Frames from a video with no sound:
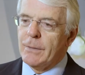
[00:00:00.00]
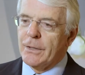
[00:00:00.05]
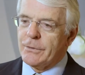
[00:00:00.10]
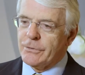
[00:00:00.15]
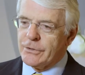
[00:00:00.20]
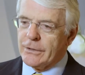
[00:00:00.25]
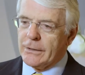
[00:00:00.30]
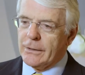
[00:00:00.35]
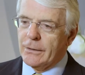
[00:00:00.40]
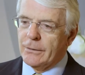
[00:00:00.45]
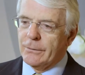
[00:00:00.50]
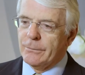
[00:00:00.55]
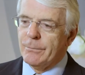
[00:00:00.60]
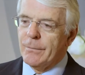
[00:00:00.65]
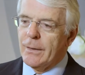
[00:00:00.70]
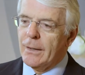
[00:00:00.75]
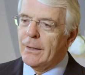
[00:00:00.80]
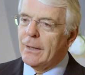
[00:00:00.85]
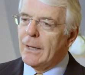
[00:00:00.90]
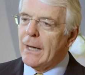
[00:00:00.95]
months ago.
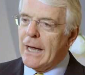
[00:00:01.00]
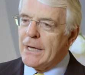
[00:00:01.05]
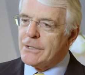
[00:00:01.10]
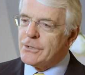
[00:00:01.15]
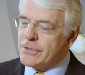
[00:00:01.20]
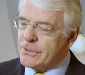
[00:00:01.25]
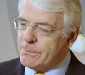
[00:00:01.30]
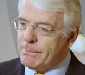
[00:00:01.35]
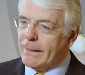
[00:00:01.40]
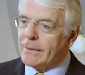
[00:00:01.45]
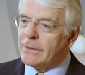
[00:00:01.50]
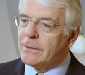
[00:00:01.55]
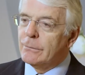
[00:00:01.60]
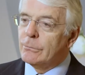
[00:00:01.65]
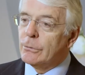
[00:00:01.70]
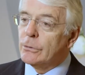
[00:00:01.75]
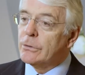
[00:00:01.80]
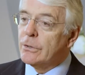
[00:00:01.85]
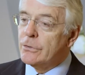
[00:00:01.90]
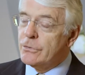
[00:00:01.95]
I suspect it
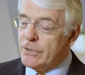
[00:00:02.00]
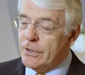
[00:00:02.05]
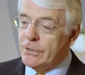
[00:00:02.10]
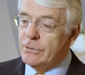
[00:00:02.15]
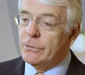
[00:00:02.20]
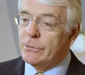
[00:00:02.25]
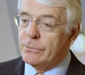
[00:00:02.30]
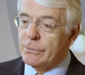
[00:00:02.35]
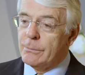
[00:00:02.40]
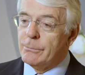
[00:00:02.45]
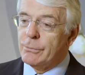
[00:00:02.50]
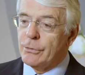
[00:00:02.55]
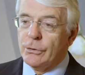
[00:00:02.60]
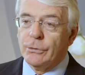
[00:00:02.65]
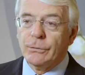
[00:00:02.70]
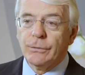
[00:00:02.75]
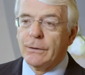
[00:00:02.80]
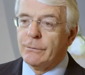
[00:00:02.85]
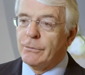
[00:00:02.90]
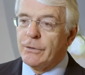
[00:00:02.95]
will continue to
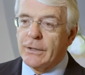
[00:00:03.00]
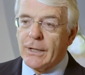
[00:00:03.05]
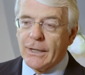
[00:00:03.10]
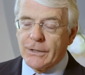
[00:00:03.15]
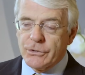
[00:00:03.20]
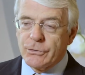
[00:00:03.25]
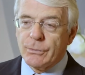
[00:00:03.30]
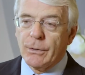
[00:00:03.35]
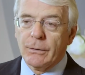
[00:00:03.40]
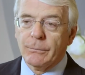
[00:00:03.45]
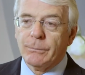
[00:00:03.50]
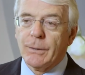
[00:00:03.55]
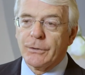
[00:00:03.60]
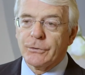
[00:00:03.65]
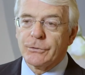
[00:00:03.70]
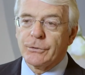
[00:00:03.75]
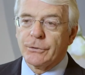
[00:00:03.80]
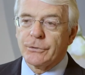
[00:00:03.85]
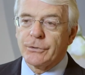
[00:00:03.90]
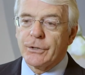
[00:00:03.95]
improve over the next twelve
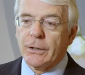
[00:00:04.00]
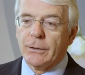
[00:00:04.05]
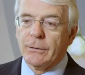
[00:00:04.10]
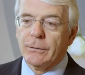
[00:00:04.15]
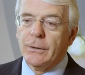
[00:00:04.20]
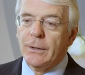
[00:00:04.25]
months or so,